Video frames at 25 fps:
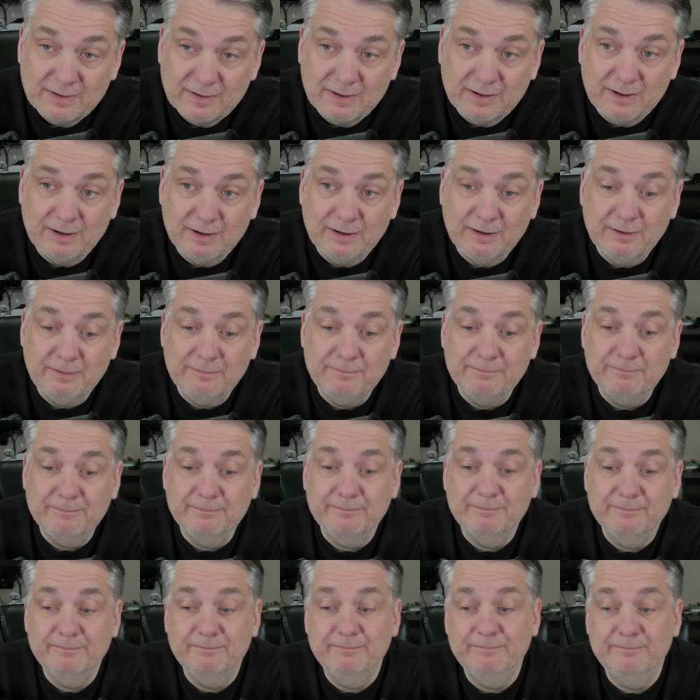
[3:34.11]
Um,
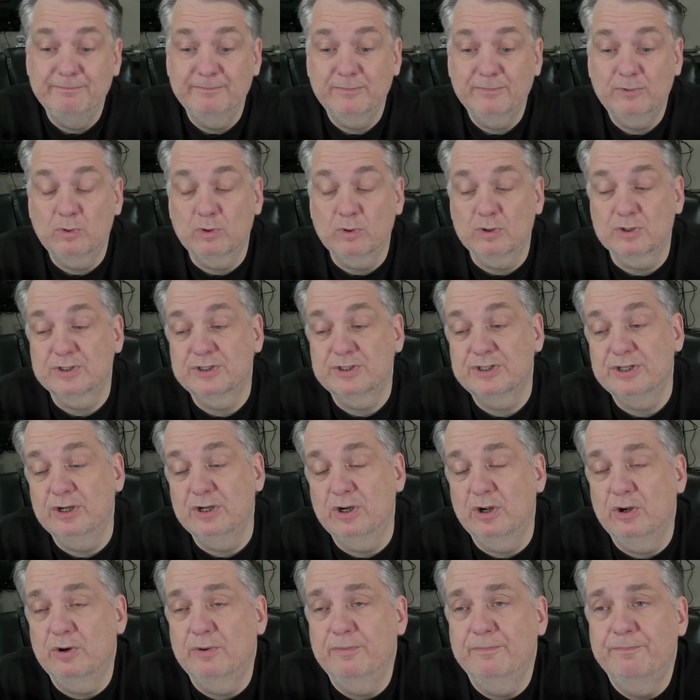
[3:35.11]
of course, you
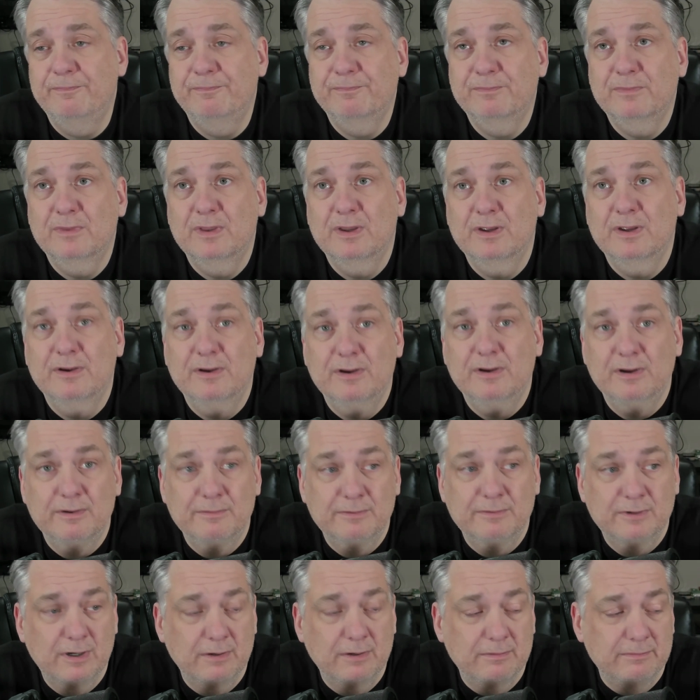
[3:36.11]
know,
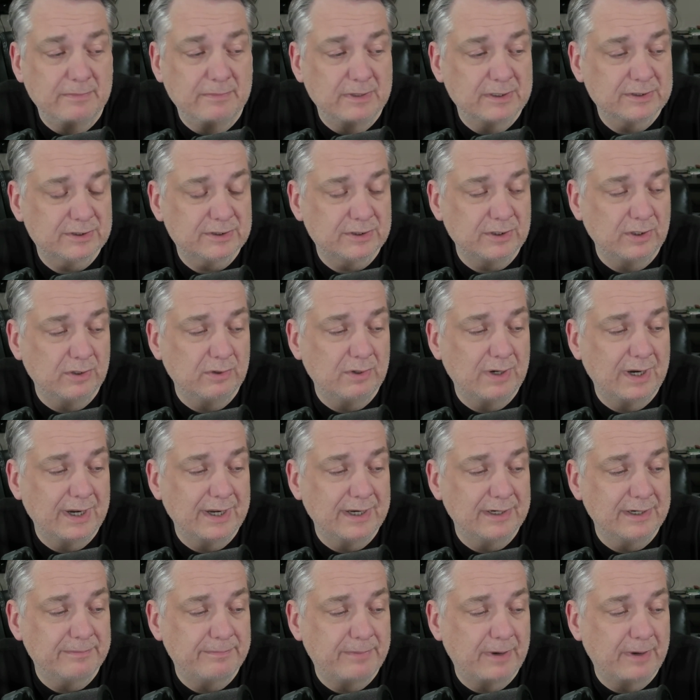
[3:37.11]
a couple months ago,
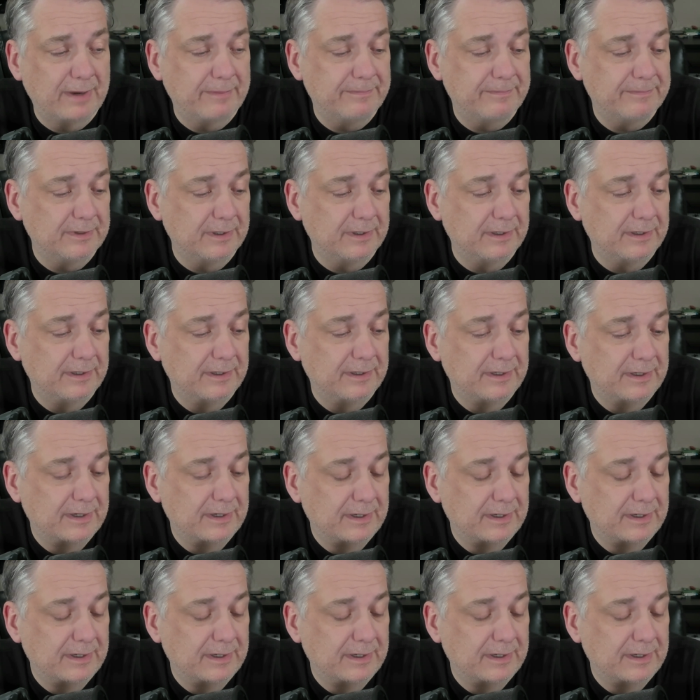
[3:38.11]
I had popped a